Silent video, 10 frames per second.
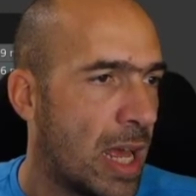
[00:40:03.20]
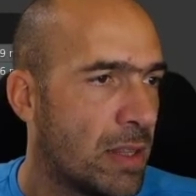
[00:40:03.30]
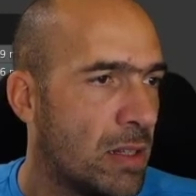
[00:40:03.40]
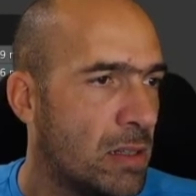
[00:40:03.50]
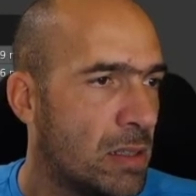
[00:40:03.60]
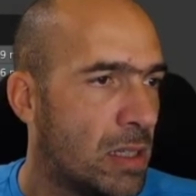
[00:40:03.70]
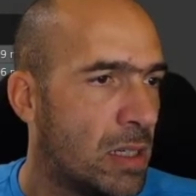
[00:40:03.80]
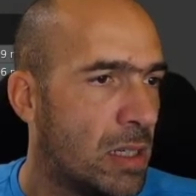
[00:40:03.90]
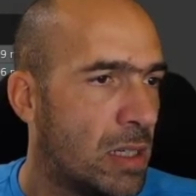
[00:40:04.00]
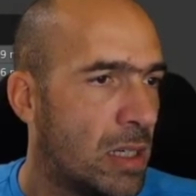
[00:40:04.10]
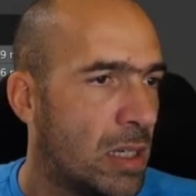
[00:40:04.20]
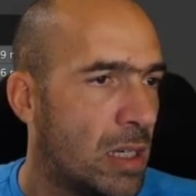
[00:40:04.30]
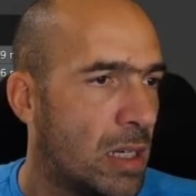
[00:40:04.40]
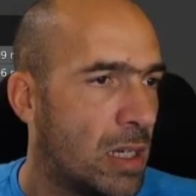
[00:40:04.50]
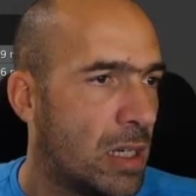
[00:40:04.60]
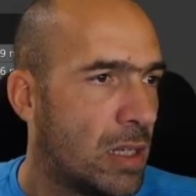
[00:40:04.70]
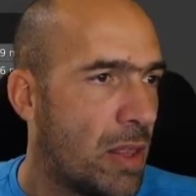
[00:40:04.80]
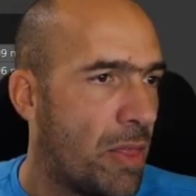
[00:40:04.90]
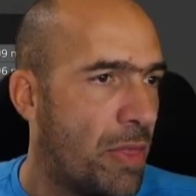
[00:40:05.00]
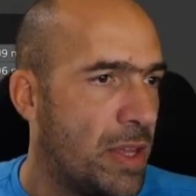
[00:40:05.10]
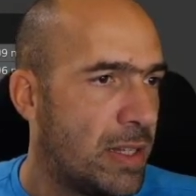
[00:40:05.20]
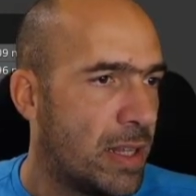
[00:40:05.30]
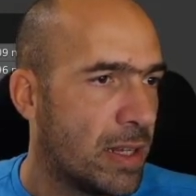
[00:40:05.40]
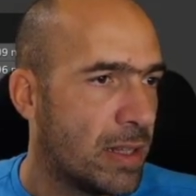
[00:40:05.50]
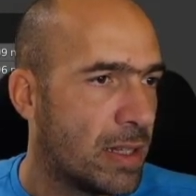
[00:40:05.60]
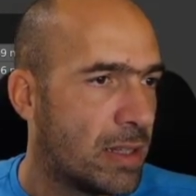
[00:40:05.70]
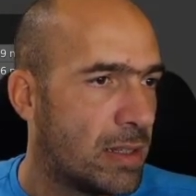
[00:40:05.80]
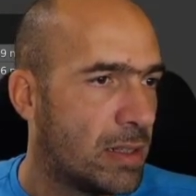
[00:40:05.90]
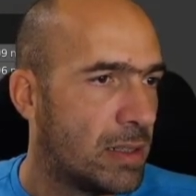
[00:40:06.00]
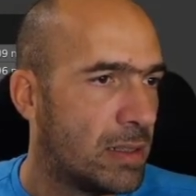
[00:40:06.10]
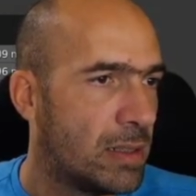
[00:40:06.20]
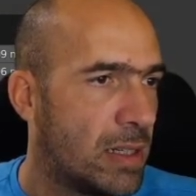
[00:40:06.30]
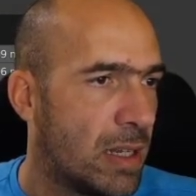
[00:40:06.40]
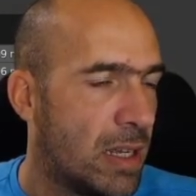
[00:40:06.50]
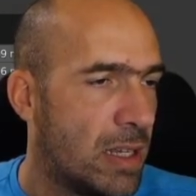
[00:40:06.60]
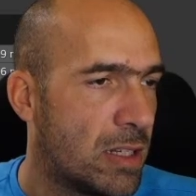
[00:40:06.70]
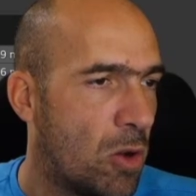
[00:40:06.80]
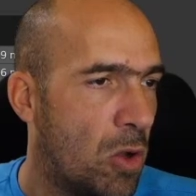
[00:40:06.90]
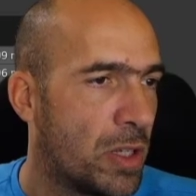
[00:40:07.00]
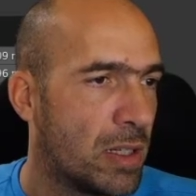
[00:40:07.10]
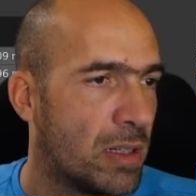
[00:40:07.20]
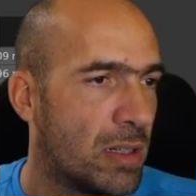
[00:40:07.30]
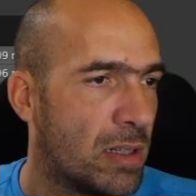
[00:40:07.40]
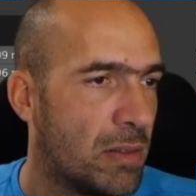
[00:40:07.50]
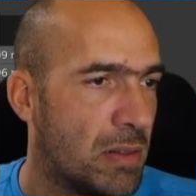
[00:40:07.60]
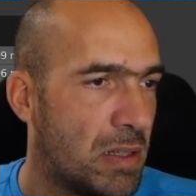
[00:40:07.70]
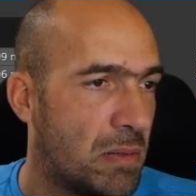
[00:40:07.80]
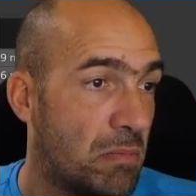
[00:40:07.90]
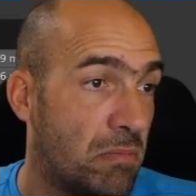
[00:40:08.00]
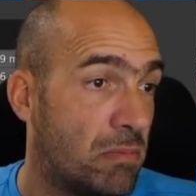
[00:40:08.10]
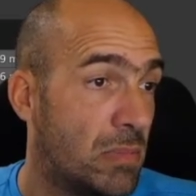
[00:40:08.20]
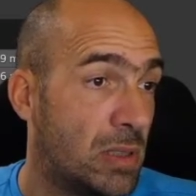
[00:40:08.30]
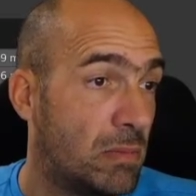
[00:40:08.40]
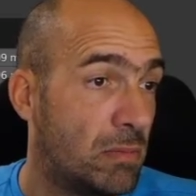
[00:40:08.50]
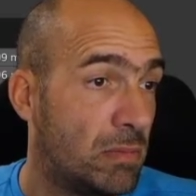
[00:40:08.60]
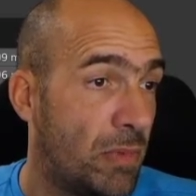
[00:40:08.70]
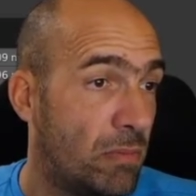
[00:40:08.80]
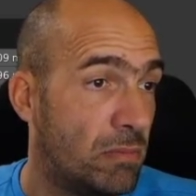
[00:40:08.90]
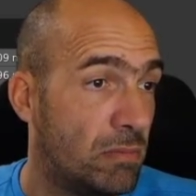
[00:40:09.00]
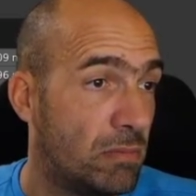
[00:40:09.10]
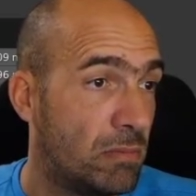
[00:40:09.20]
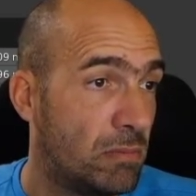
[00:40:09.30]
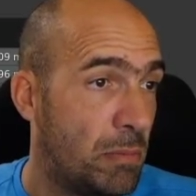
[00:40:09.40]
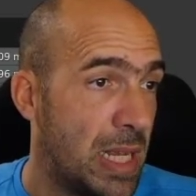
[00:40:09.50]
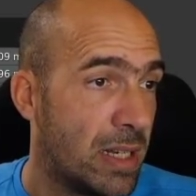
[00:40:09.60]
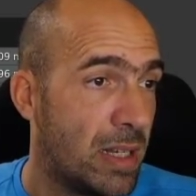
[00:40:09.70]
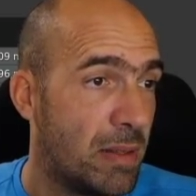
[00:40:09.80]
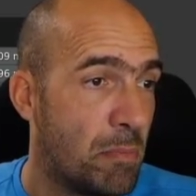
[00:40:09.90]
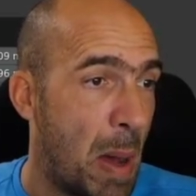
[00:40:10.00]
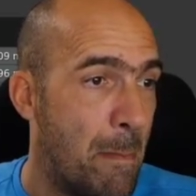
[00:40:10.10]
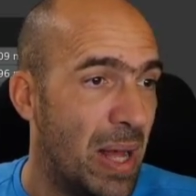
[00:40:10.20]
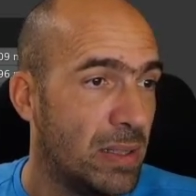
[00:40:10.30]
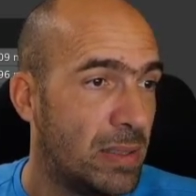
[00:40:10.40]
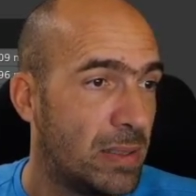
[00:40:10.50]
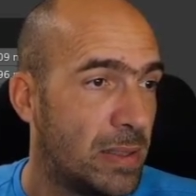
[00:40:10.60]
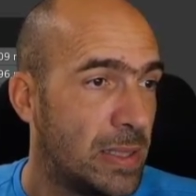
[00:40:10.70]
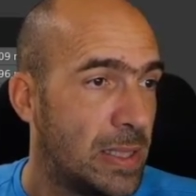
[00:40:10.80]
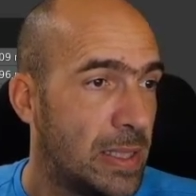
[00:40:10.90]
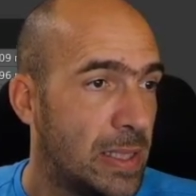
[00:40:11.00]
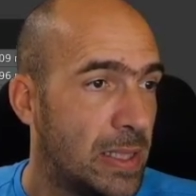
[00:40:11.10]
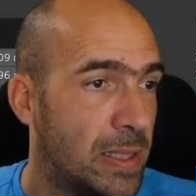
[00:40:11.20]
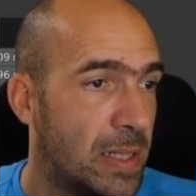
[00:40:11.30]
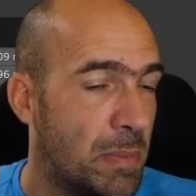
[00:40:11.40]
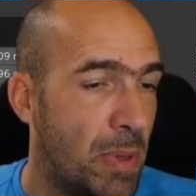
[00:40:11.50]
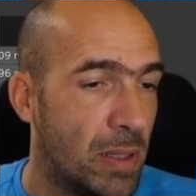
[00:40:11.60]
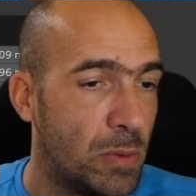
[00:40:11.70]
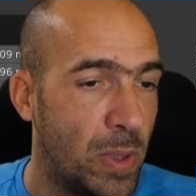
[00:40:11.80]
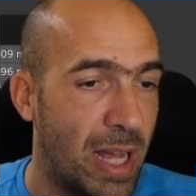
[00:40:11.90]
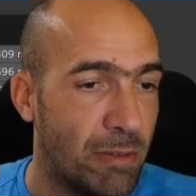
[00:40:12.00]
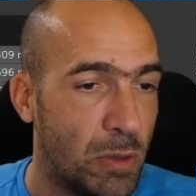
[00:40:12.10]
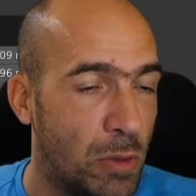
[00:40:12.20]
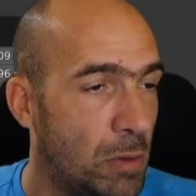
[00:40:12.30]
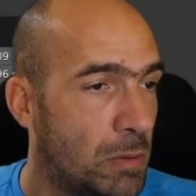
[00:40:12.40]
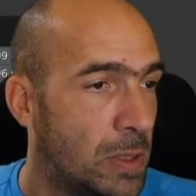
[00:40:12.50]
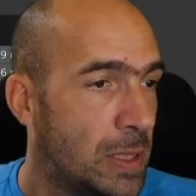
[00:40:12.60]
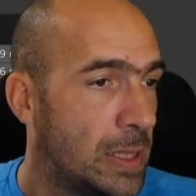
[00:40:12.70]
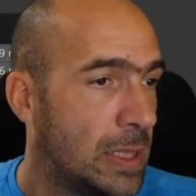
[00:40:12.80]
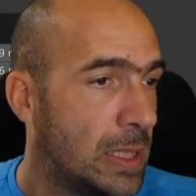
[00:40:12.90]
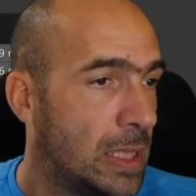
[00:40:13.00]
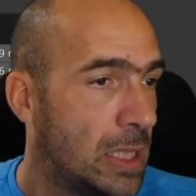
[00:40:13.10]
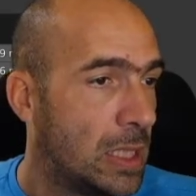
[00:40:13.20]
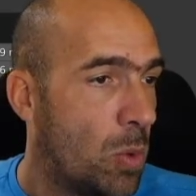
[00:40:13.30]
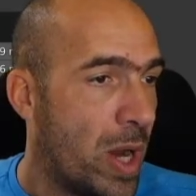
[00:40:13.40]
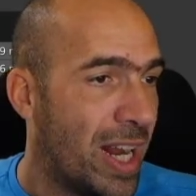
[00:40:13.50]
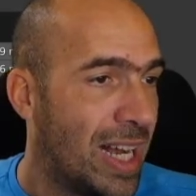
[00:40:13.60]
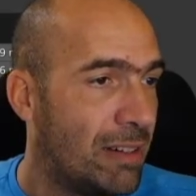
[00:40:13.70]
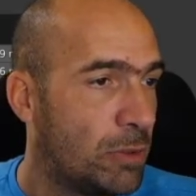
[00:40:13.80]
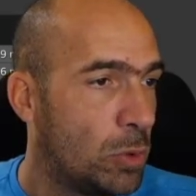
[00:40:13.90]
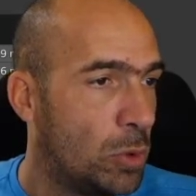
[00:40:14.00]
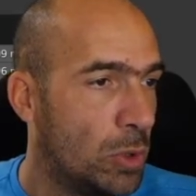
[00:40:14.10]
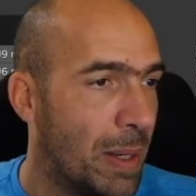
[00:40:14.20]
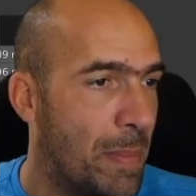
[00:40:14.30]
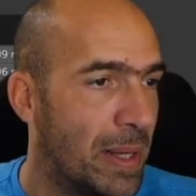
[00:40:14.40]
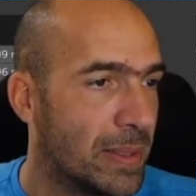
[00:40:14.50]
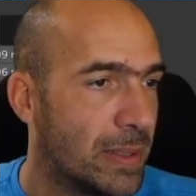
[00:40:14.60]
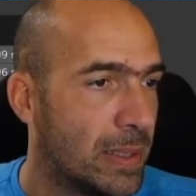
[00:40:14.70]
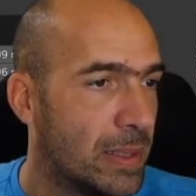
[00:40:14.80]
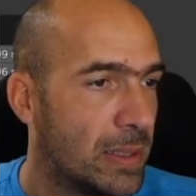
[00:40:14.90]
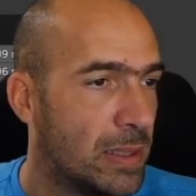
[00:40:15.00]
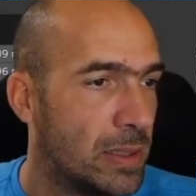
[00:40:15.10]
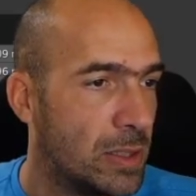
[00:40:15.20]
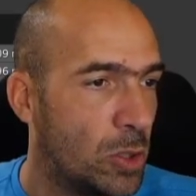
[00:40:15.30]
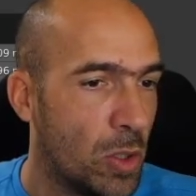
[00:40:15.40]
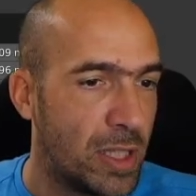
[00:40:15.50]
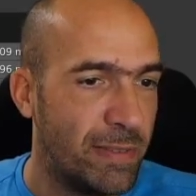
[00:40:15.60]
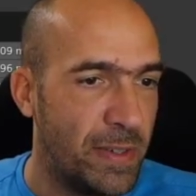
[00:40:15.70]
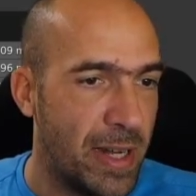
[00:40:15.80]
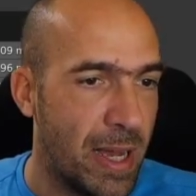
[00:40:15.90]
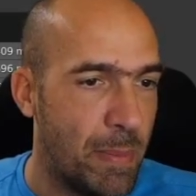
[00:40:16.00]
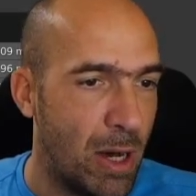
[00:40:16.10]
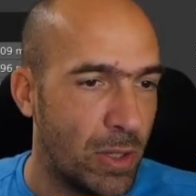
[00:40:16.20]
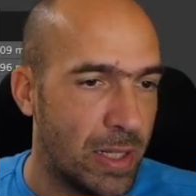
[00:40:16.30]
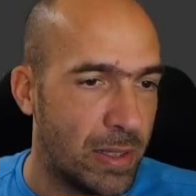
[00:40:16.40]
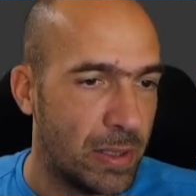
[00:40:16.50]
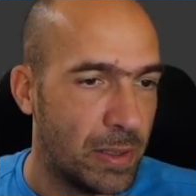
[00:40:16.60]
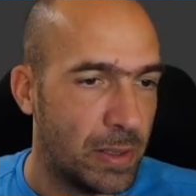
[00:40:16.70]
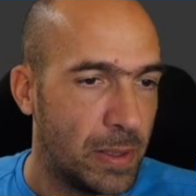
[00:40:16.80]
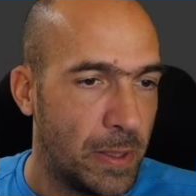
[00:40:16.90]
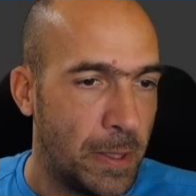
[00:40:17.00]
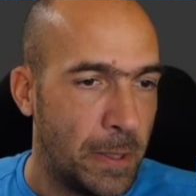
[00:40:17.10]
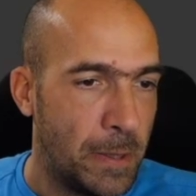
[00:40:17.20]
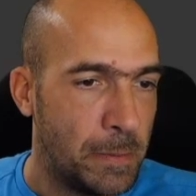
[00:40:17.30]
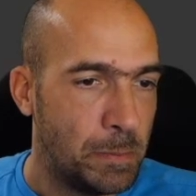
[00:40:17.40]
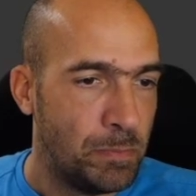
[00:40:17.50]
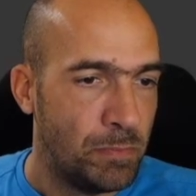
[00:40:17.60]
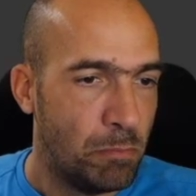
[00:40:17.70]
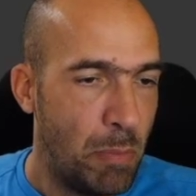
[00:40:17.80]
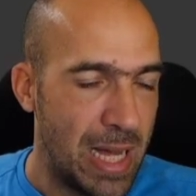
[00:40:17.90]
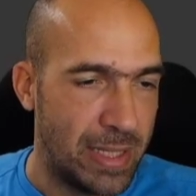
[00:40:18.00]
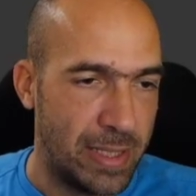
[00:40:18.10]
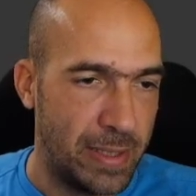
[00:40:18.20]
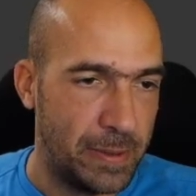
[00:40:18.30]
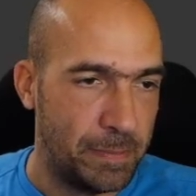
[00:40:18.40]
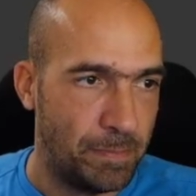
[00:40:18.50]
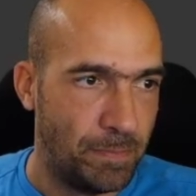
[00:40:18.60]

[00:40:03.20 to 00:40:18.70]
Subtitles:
handle, this thing that he's holding, this basically a belt. This belt we have to do. We have to do the belt. Don't worry about it. But